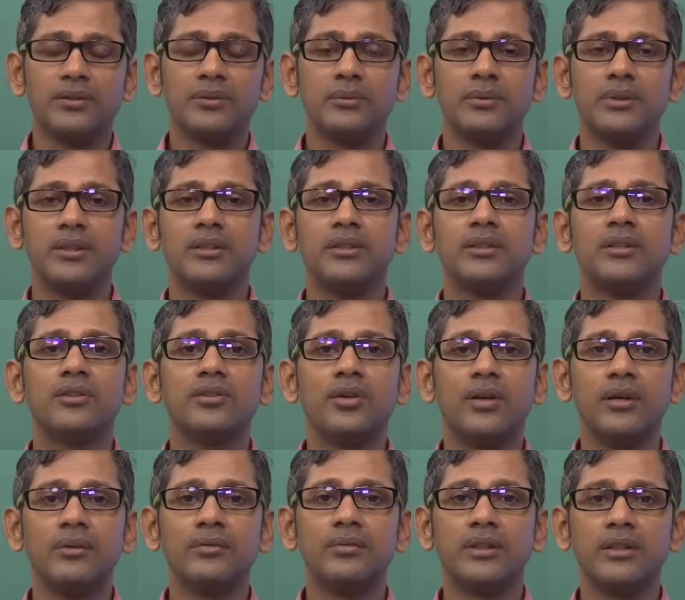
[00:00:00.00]
with
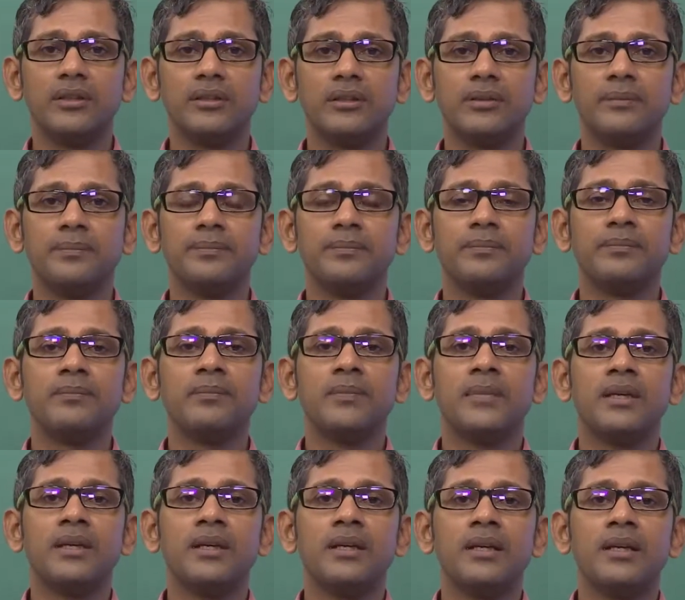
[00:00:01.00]
solidification,
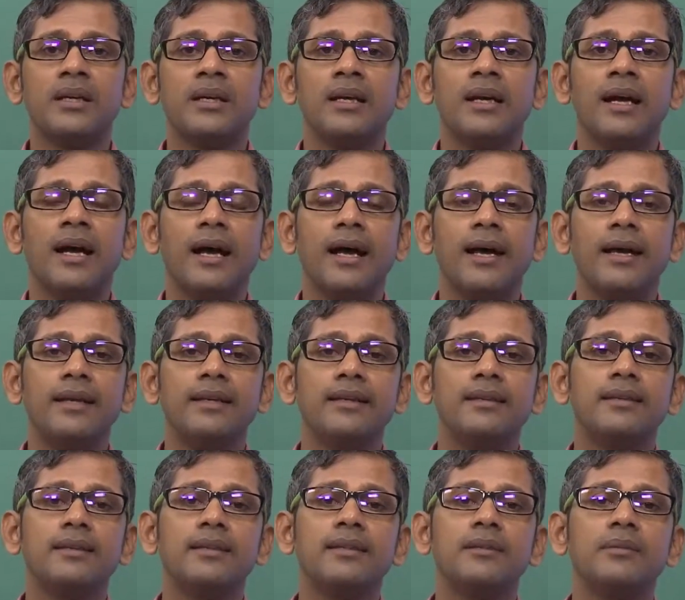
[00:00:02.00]

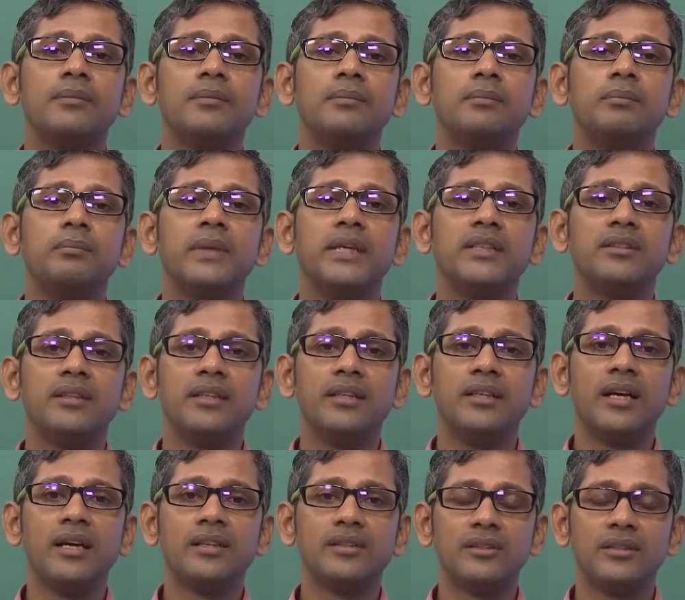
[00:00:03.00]
and major
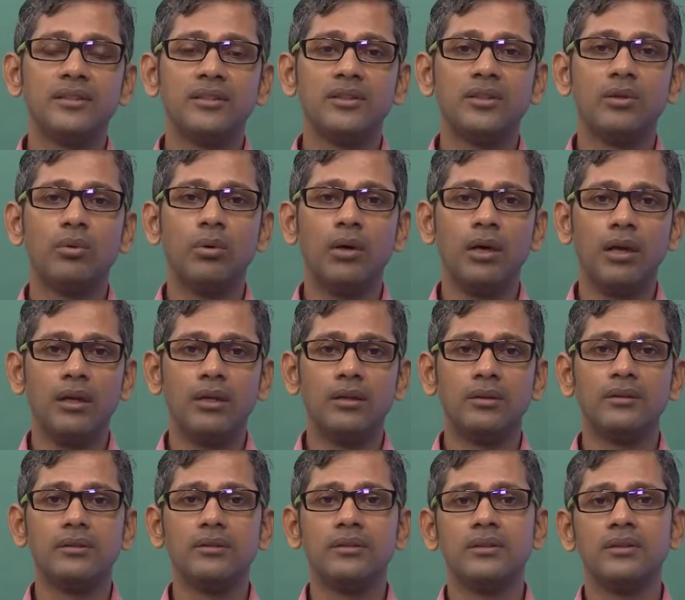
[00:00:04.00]
industries in the world,
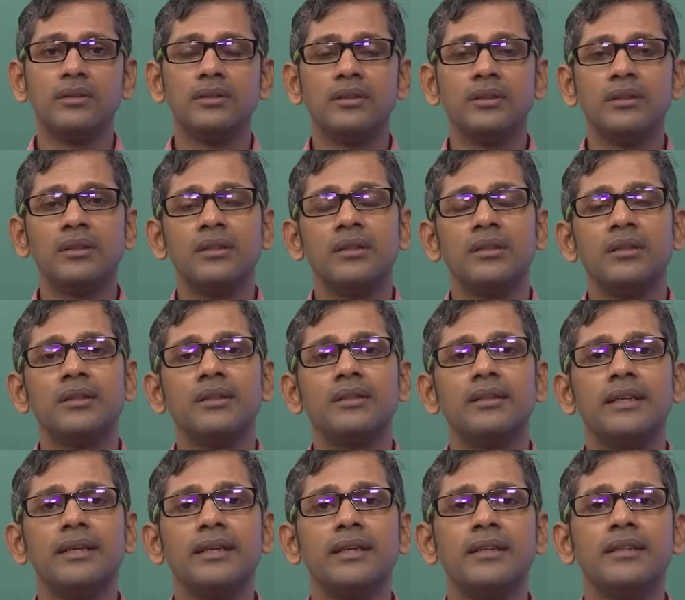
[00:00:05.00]

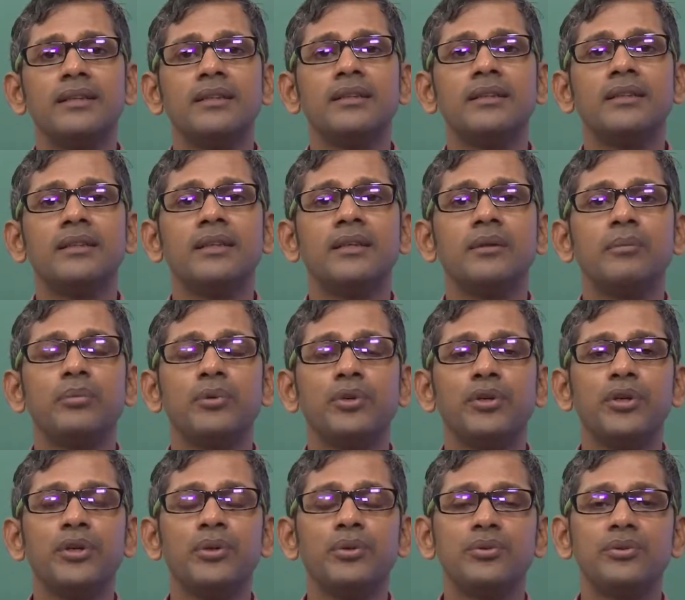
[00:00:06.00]
they
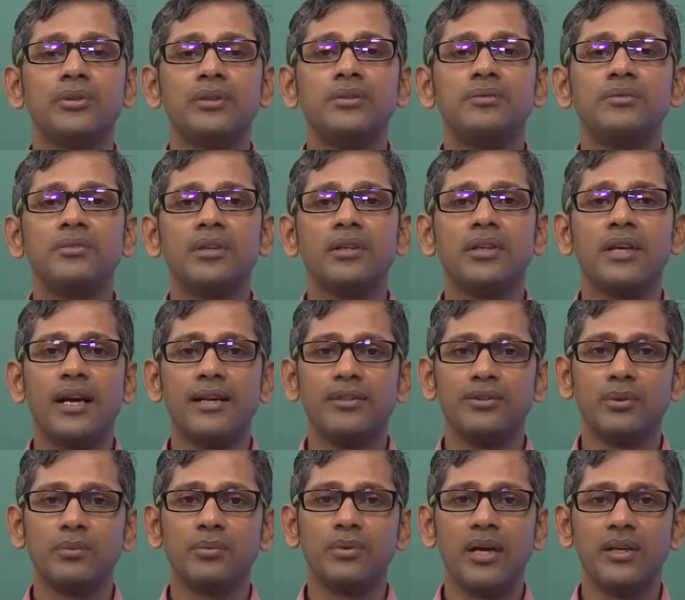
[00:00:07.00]
produce different
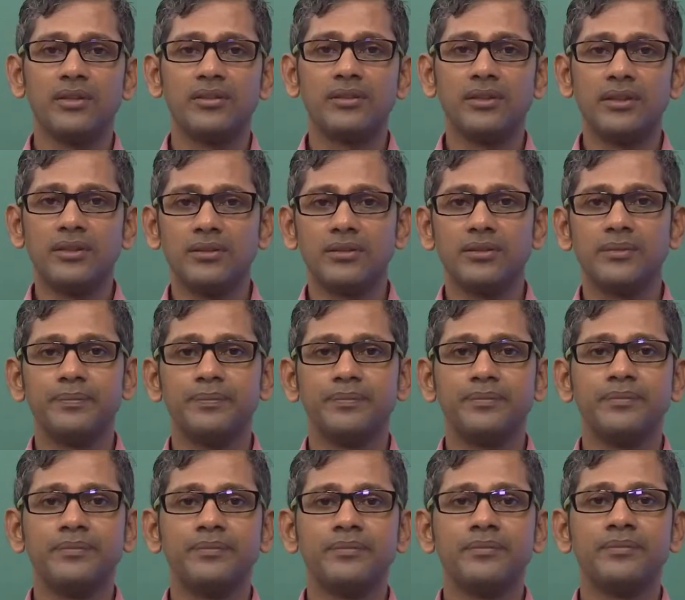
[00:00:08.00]
kinds of castings,
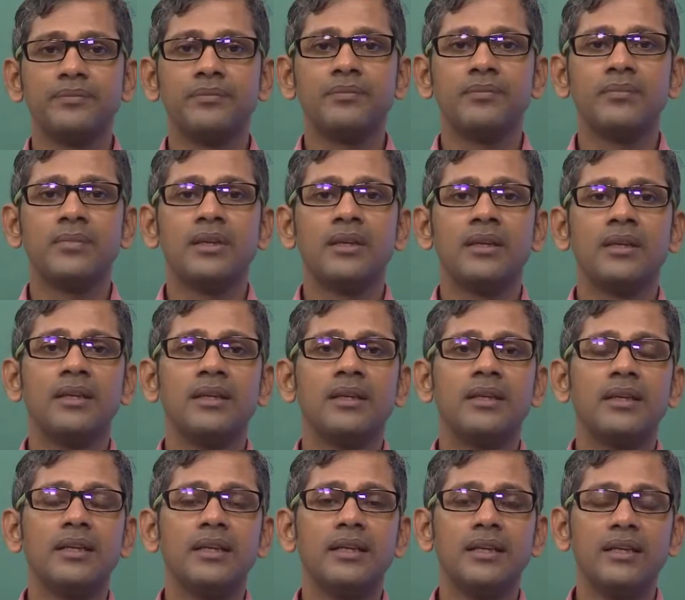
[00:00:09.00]

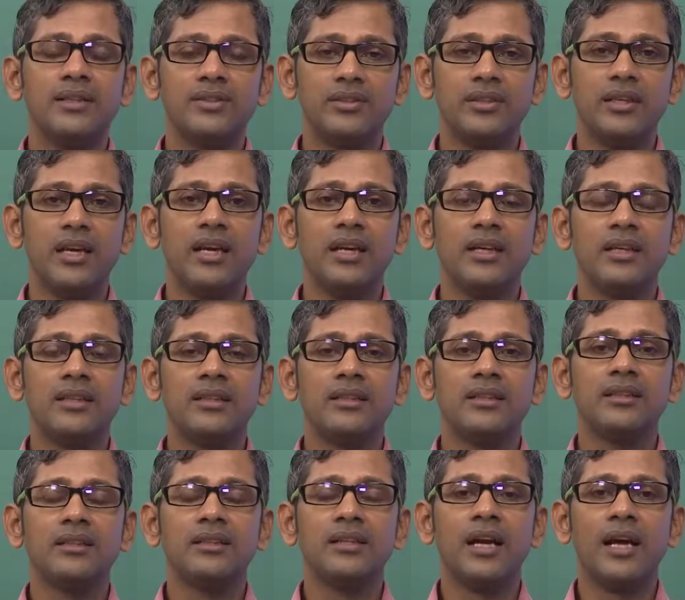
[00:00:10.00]
industrially
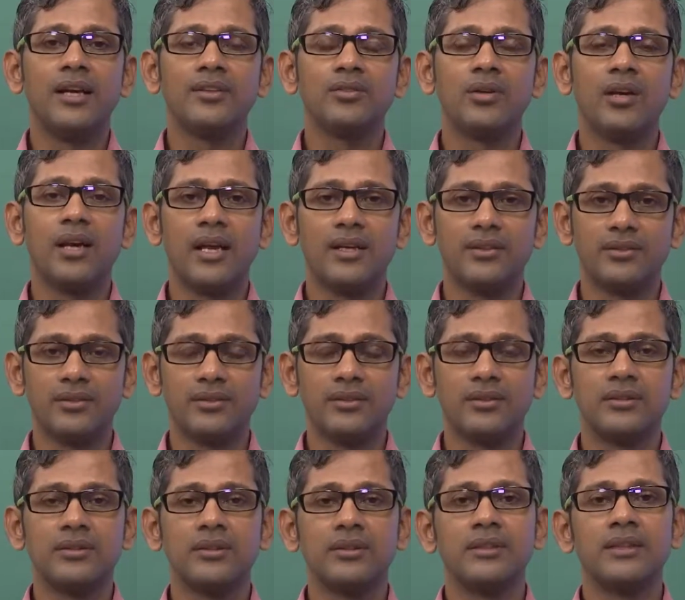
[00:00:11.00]
as well as
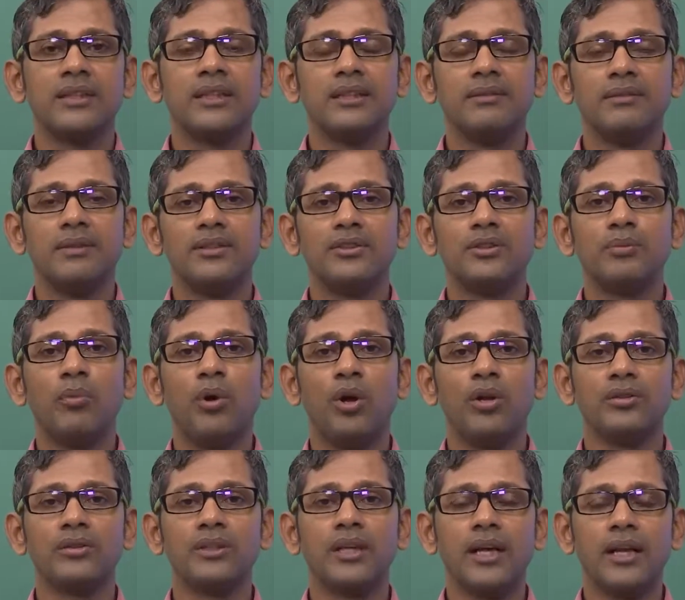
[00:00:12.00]
even small
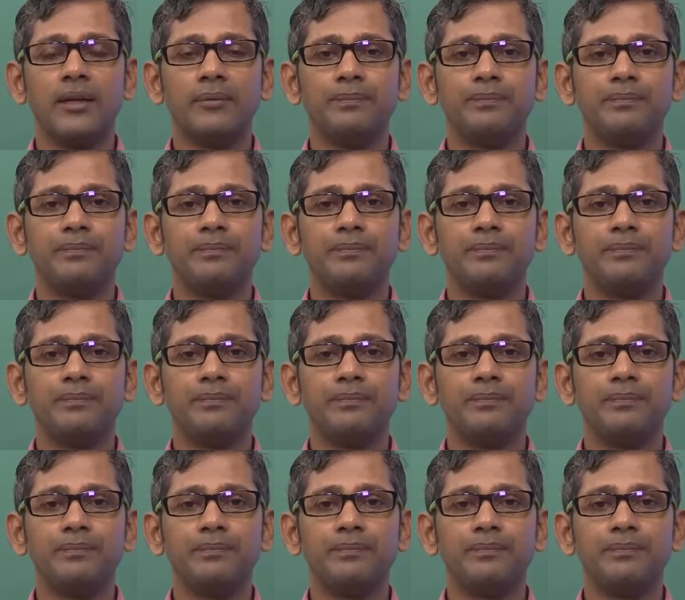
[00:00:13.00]
scale.